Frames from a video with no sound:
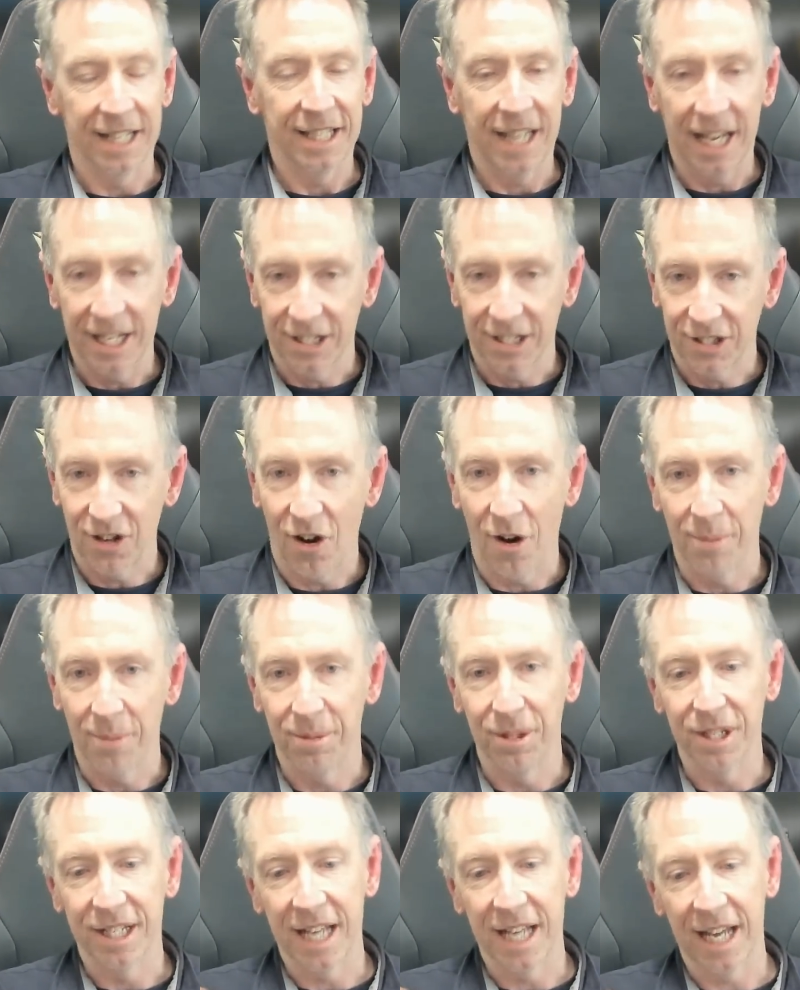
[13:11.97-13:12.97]
test time
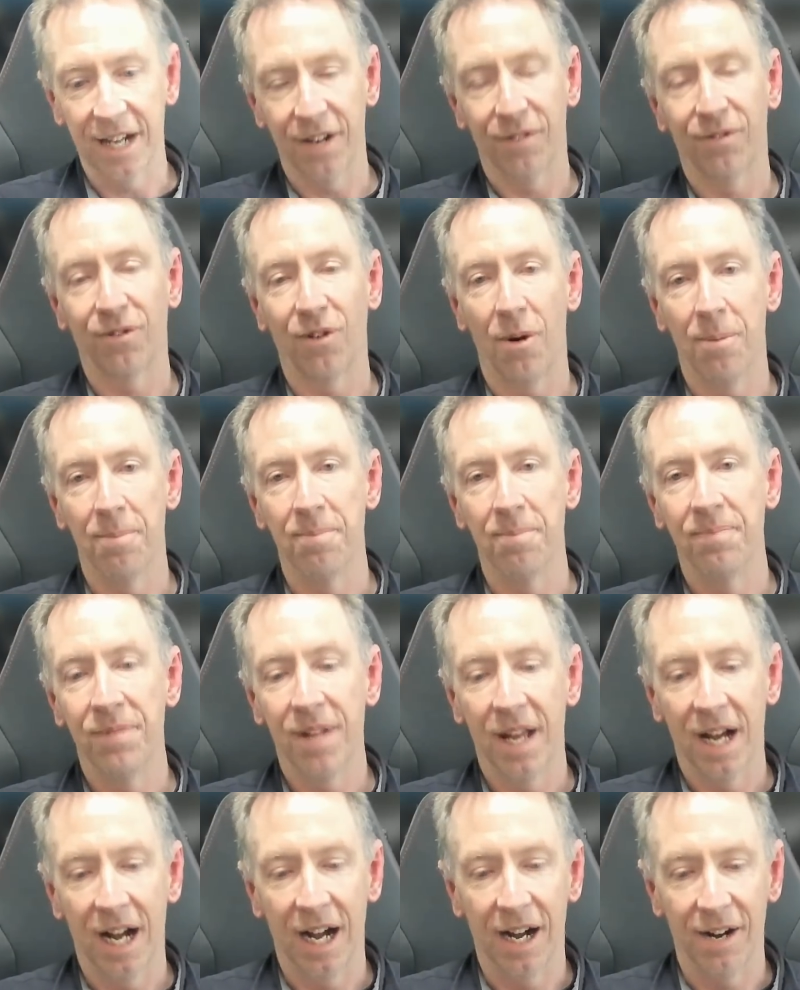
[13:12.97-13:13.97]
to get it from
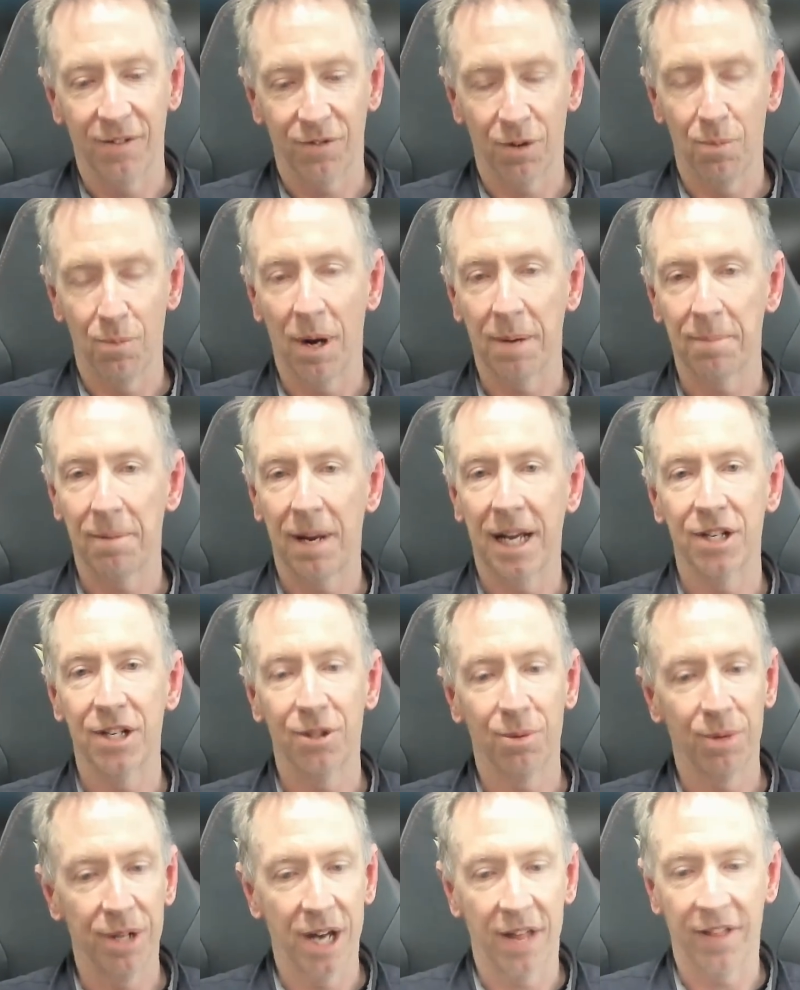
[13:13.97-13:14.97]
one place
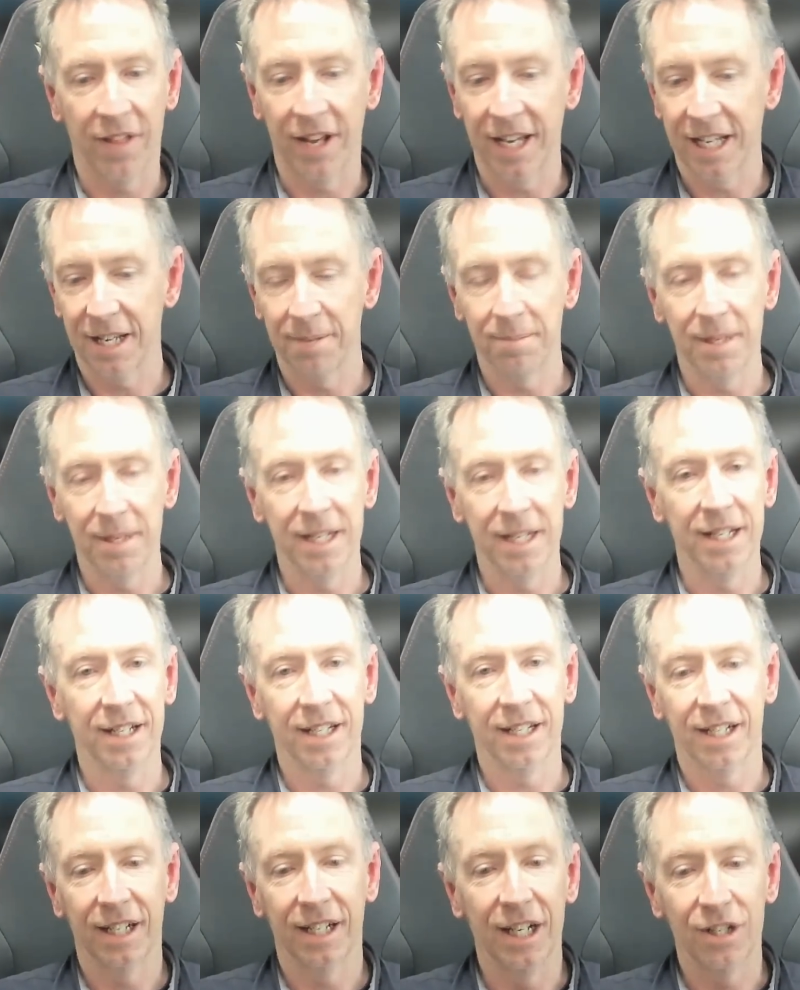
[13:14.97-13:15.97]
to another. It can
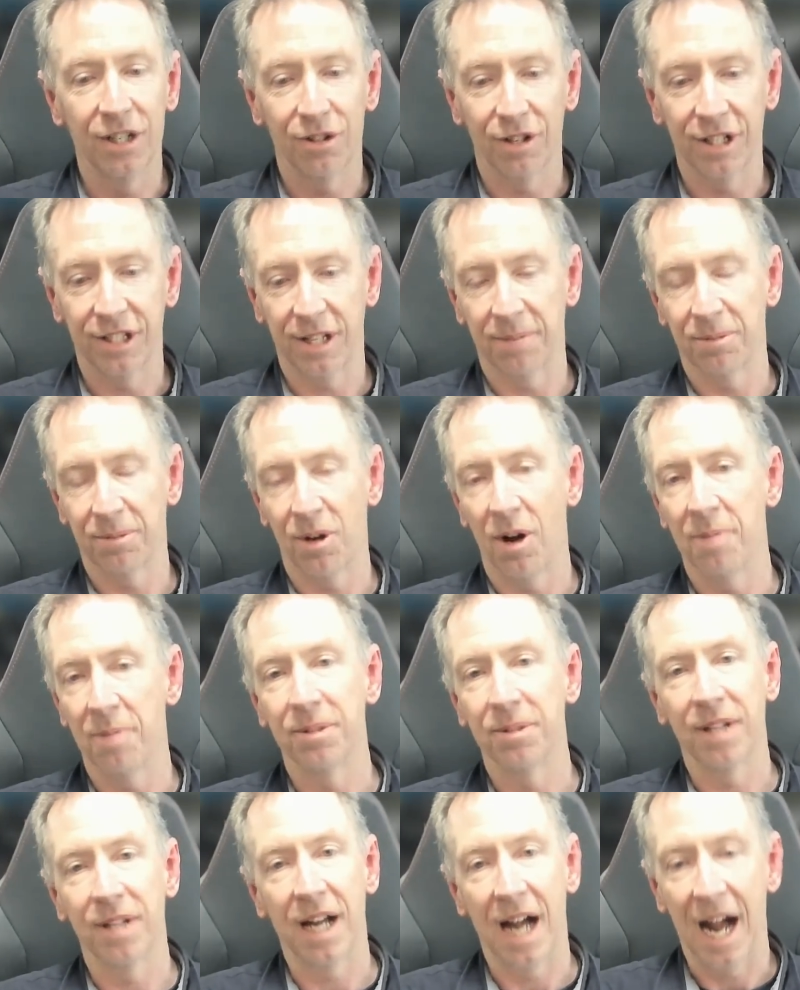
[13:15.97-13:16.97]
be literally
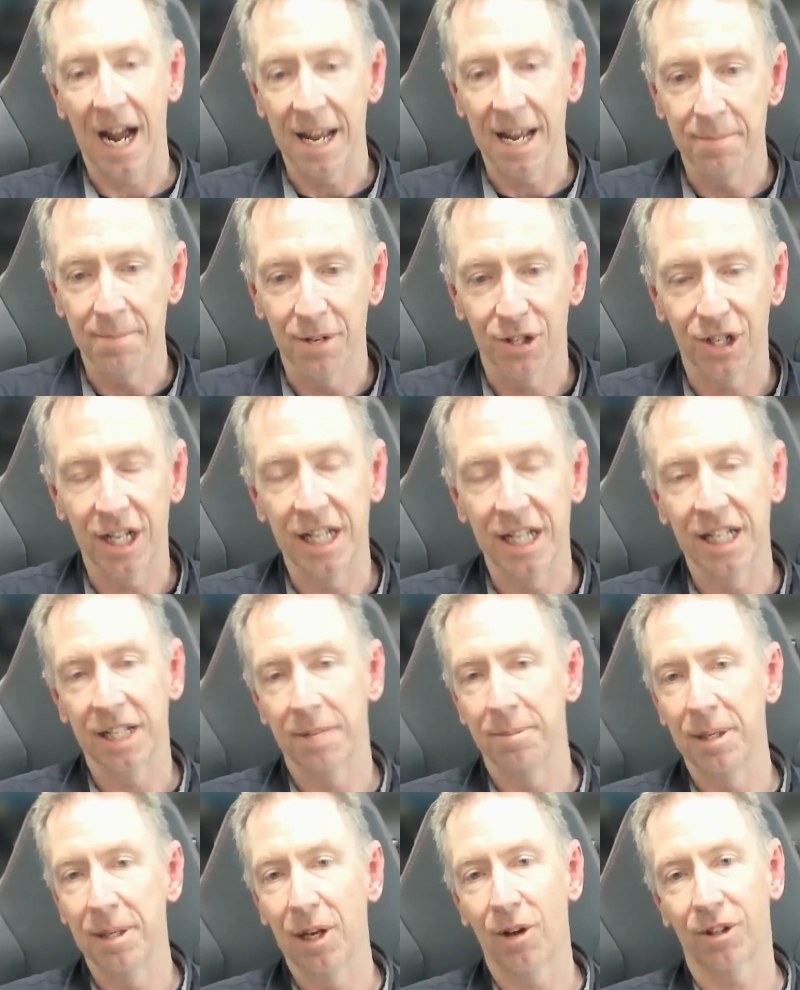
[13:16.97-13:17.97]
sometimes a machine
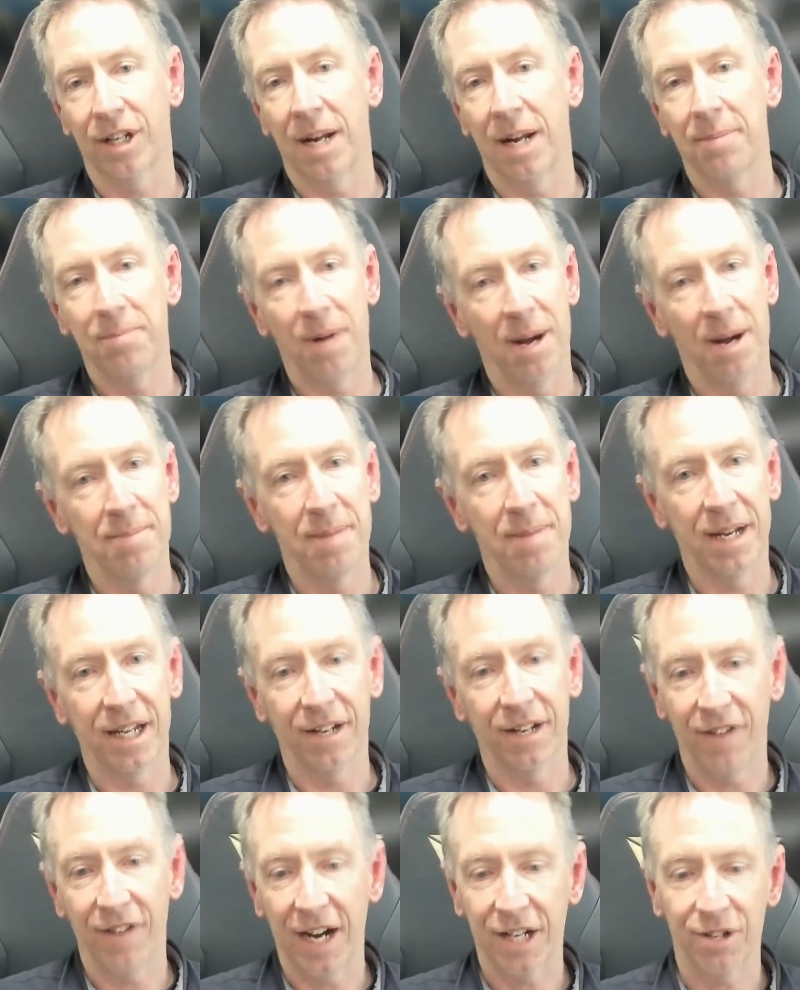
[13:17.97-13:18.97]
can be locked up by a
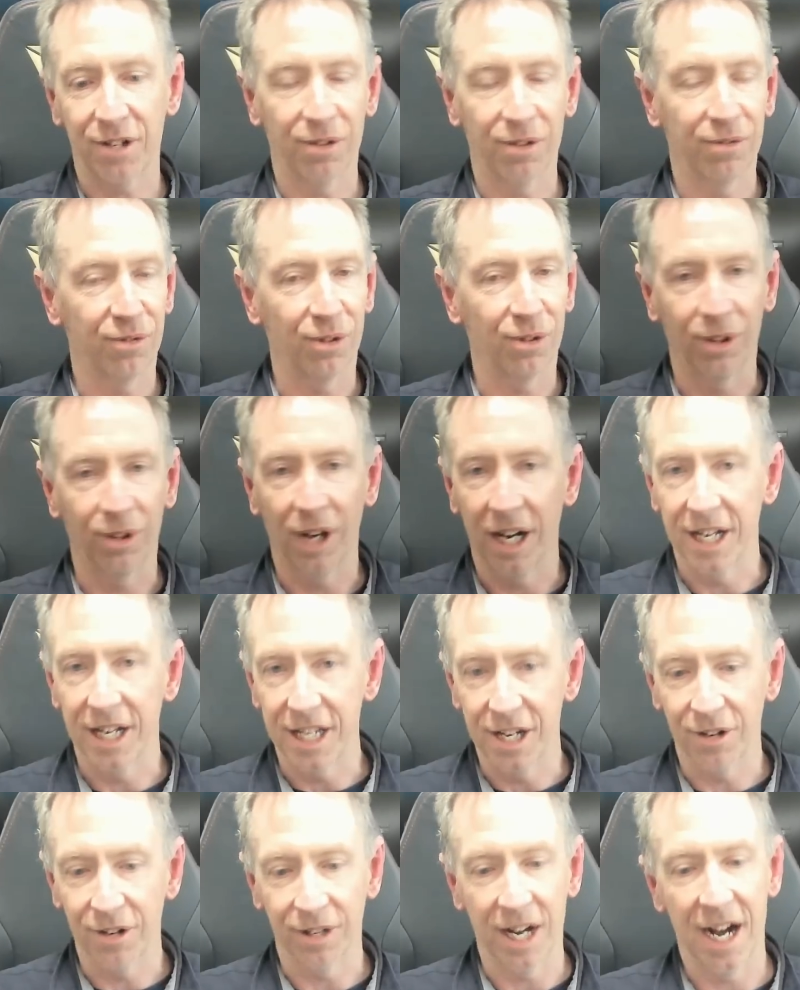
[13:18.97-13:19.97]
manufacturer for a
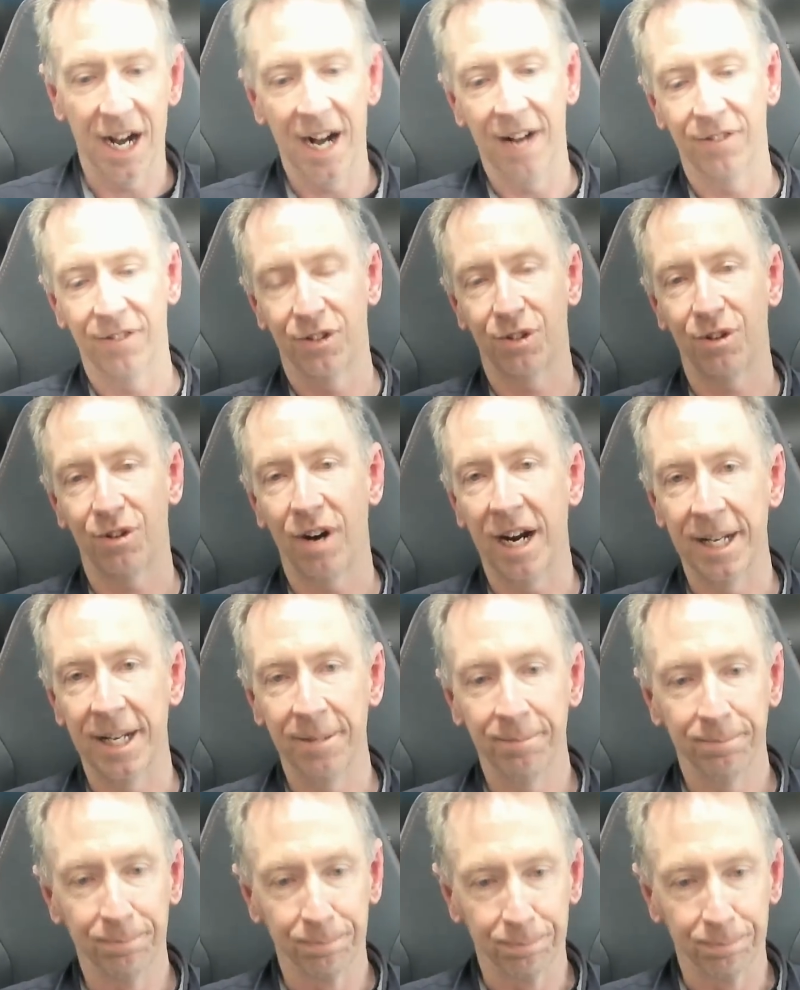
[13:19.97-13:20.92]
year and a half straight.